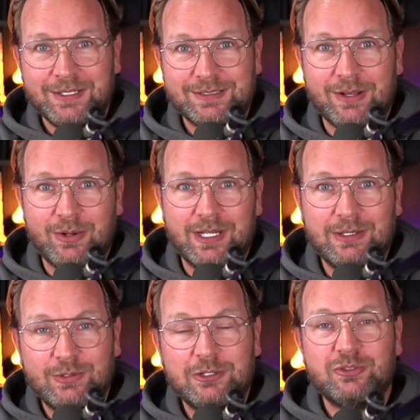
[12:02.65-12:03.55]
So
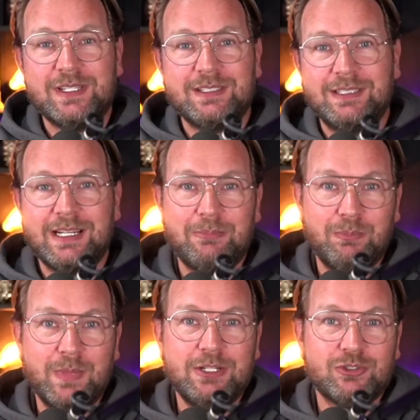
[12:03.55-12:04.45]
if you're interested in
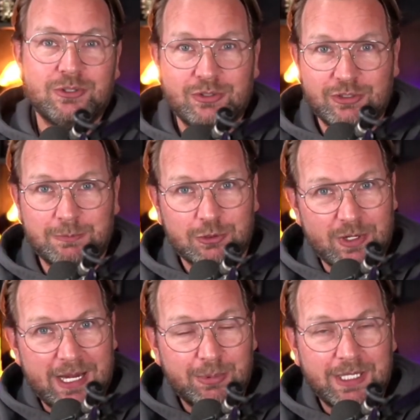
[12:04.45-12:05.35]
that, make sure to
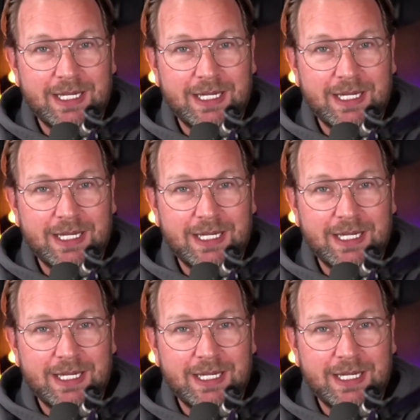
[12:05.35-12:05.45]
subscribe,